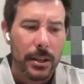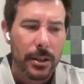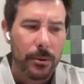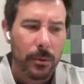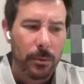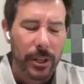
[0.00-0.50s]
you
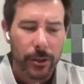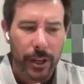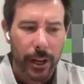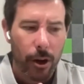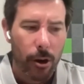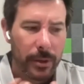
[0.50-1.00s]
know, when we look
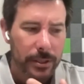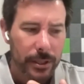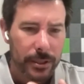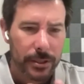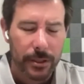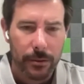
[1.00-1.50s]
at our
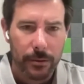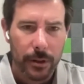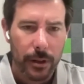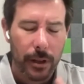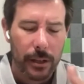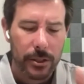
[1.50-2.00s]
business and
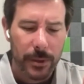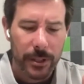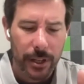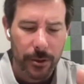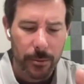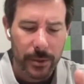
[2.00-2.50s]
I speak
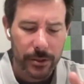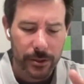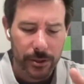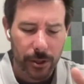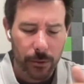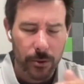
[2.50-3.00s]
to other
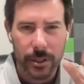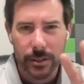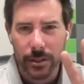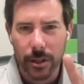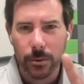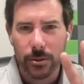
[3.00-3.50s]
business owners,
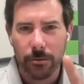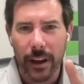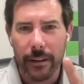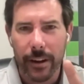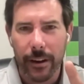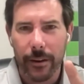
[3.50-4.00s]
it's those
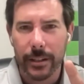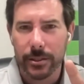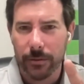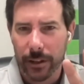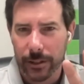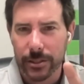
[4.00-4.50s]
five
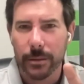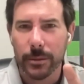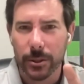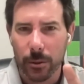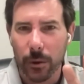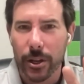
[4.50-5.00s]
areas, very
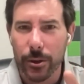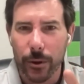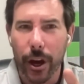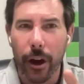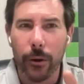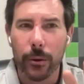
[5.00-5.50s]
similar to what you
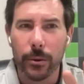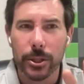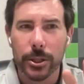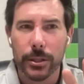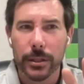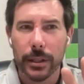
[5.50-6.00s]
coach
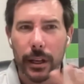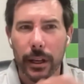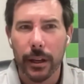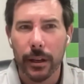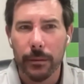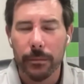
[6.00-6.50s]

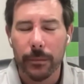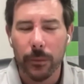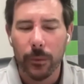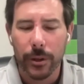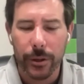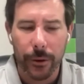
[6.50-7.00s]
um,
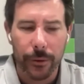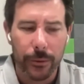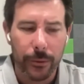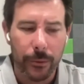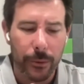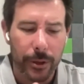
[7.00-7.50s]
with
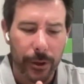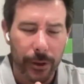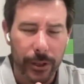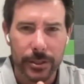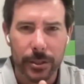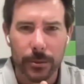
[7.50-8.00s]
your with your
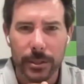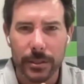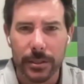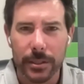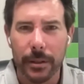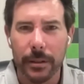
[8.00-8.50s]

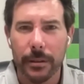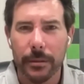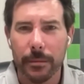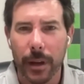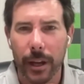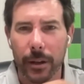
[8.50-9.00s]
consultancy,
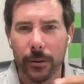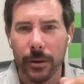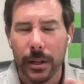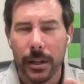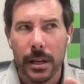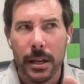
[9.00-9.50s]
Michael.
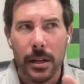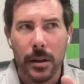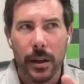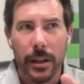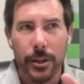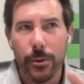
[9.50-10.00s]

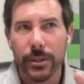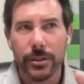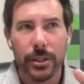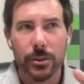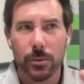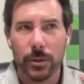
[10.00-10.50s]
And
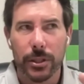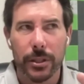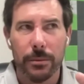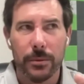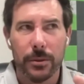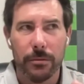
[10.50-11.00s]
Unison is
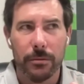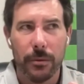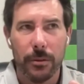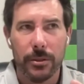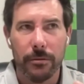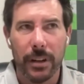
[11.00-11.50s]
really de-
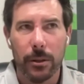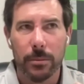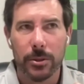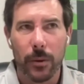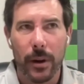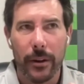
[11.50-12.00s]

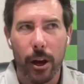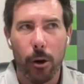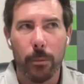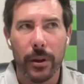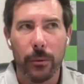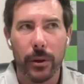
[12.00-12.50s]
developed around
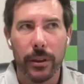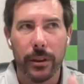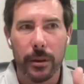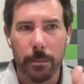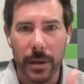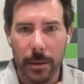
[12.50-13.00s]
helping with
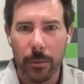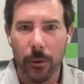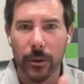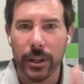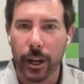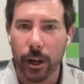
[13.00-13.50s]
the
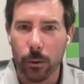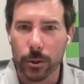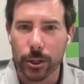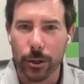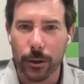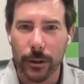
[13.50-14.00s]
people and the
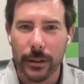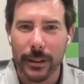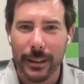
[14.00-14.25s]
culture.